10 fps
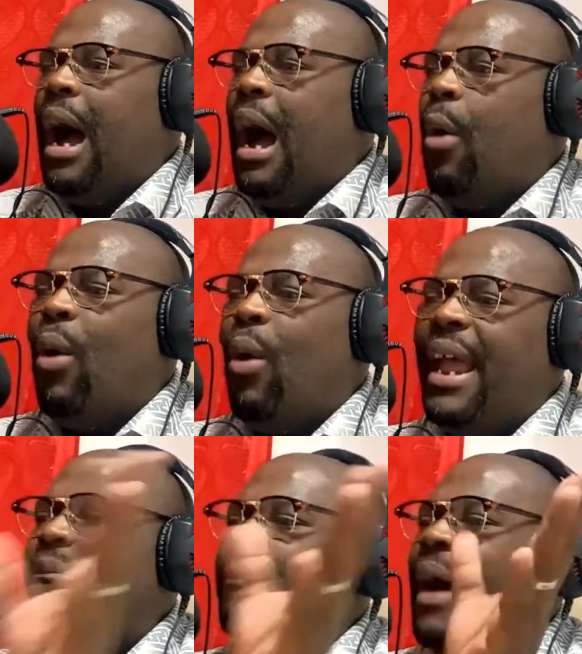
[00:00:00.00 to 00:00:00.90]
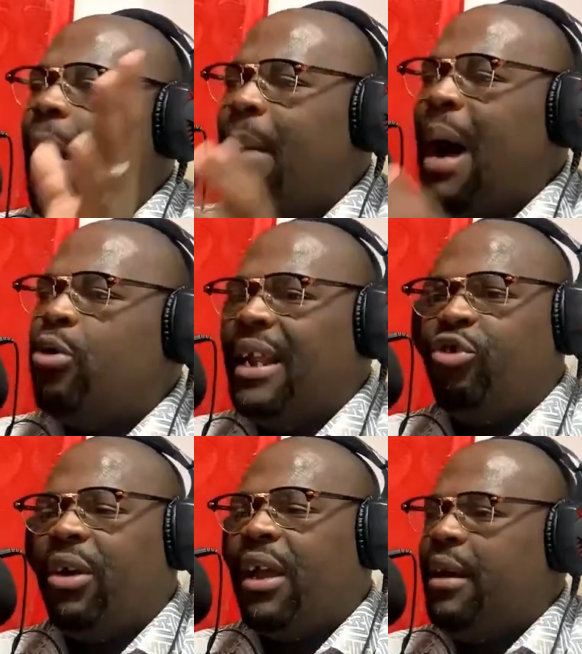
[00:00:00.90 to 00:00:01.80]
whatever amount
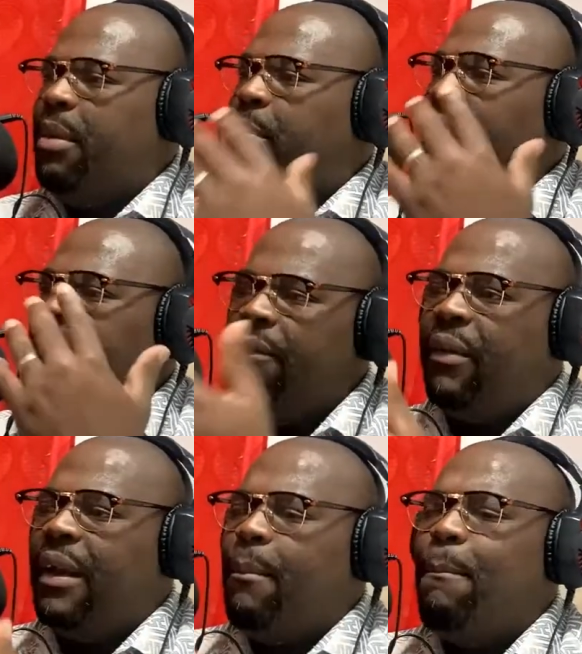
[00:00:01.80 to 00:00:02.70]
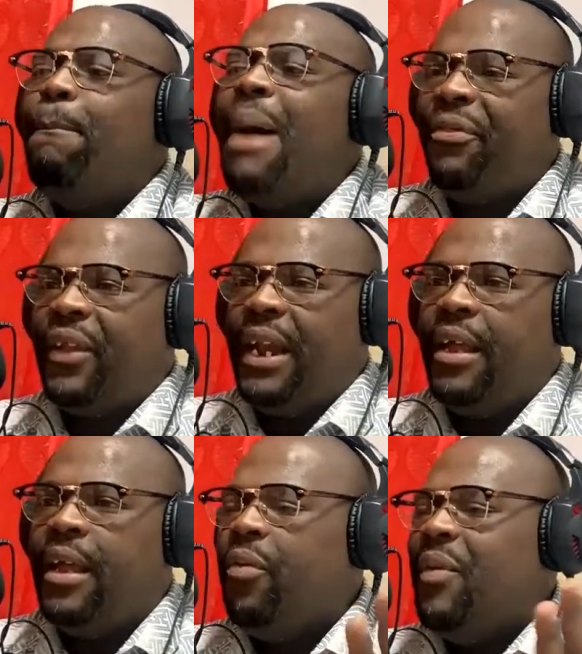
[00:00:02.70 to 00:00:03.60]
that you can be giving monthly,
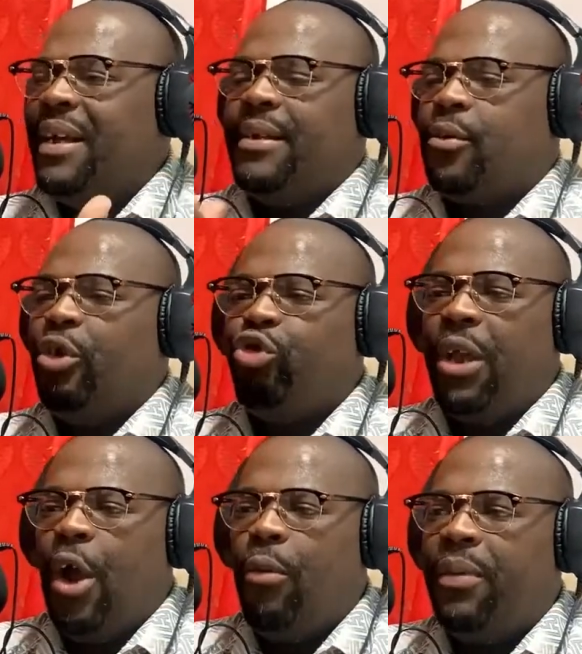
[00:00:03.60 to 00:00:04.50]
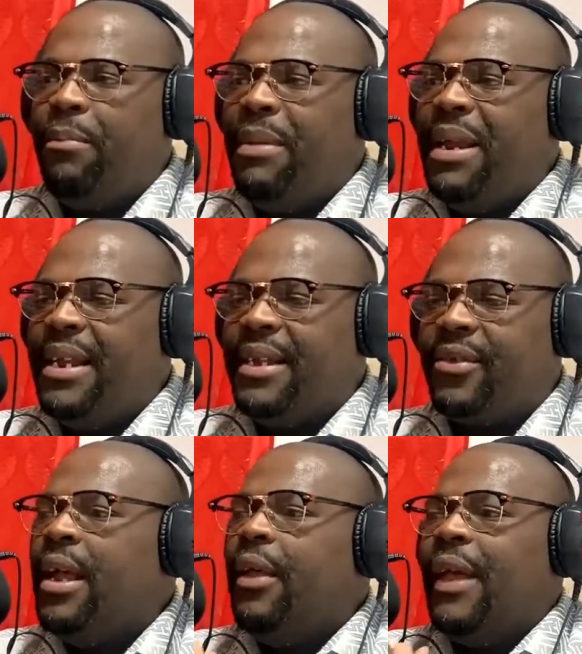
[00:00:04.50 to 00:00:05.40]
that is going to help the ministry,
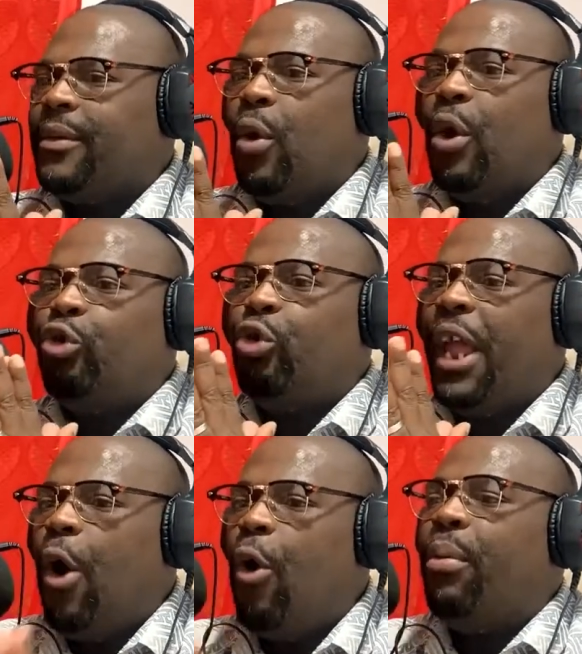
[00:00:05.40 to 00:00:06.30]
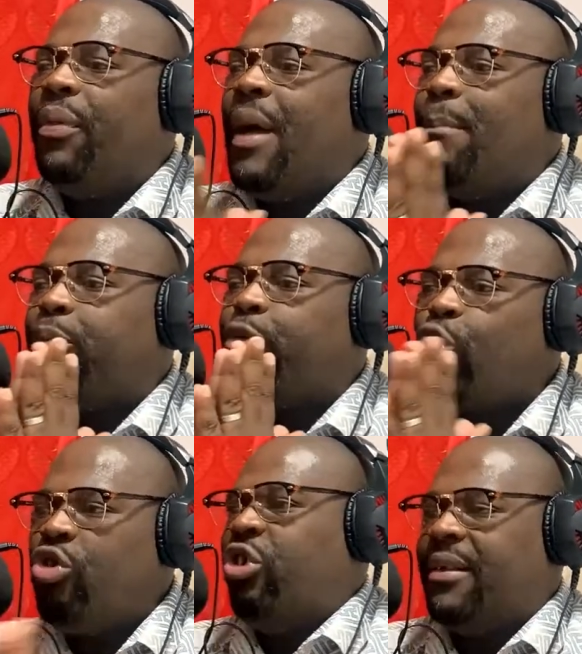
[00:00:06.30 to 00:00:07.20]
that is going to help the
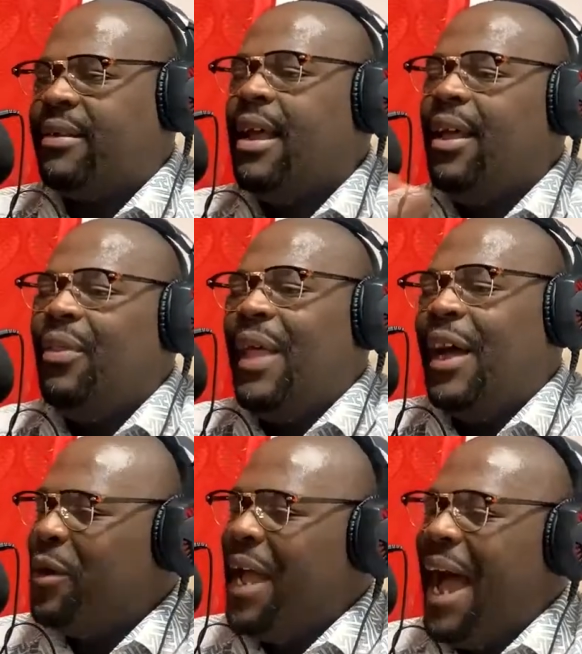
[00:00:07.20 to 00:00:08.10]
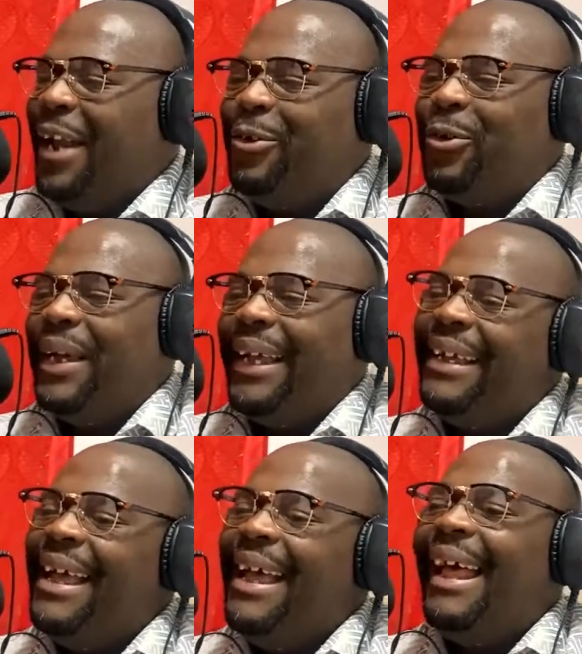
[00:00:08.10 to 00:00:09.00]
projects that we are doing.
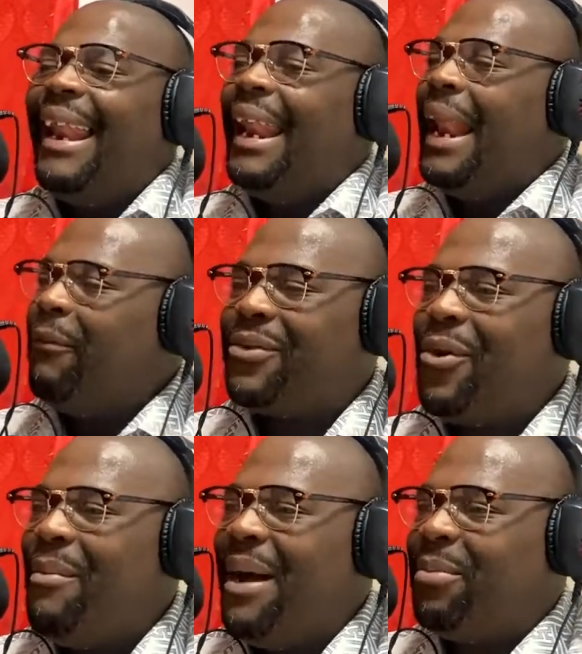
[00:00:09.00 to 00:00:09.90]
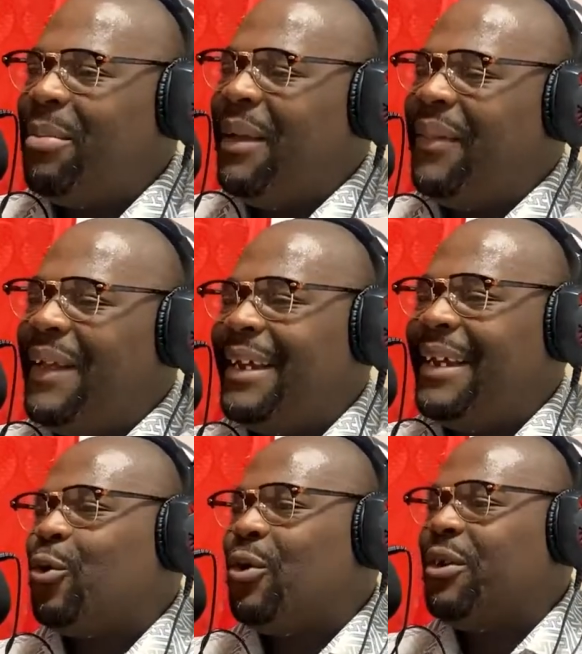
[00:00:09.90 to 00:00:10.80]
Love you so much. May the dear
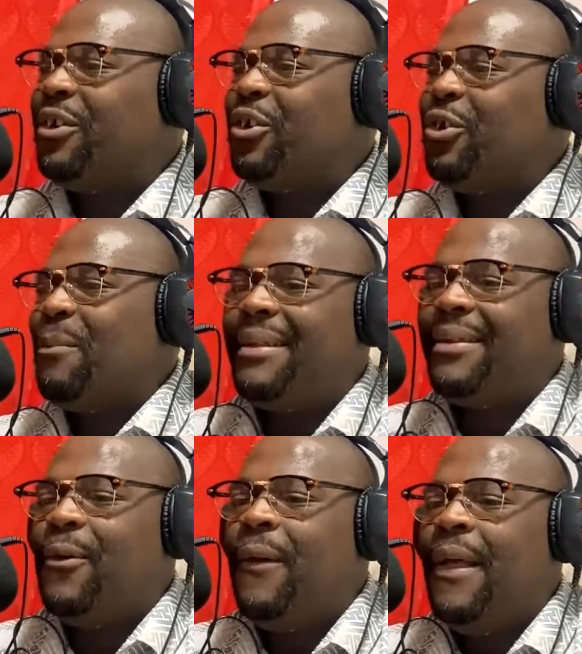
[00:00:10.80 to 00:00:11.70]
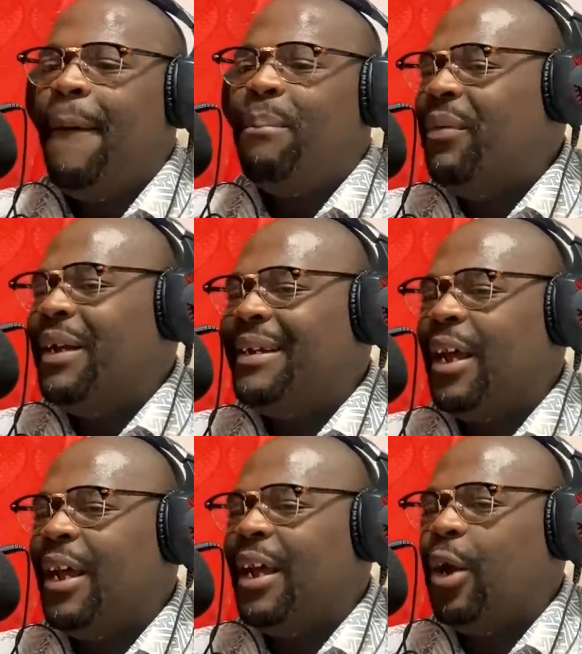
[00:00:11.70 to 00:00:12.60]
Lord continue to bless you. May the dear Lord